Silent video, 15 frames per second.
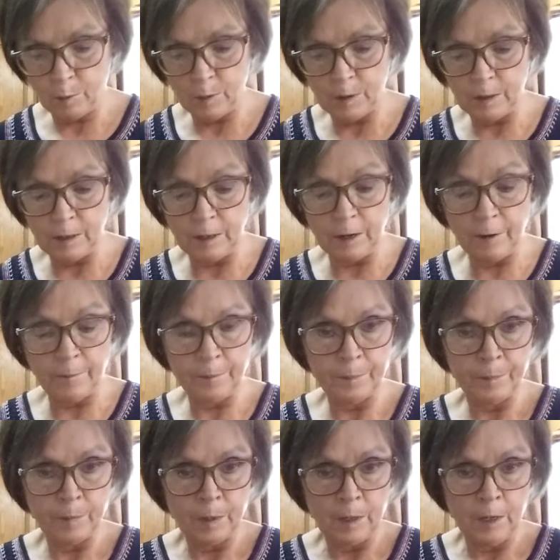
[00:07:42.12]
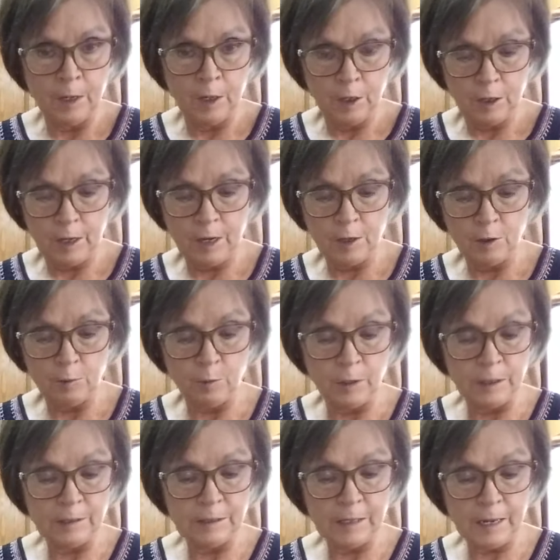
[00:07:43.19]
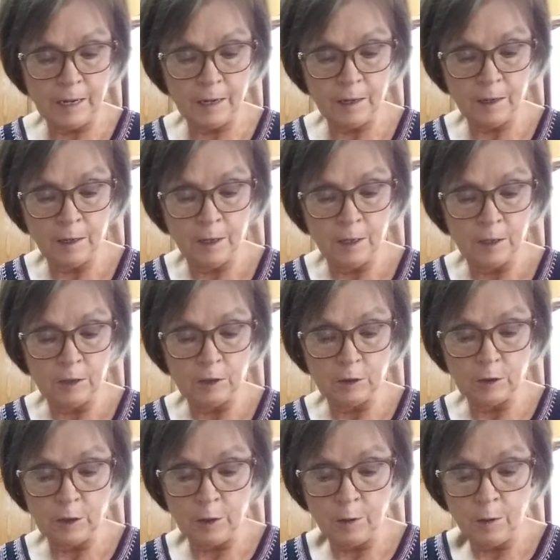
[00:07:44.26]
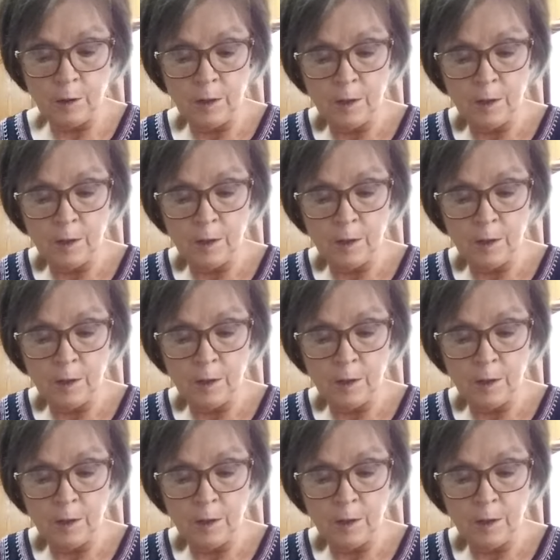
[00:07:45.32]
it in there. Okay, you want to take, just go,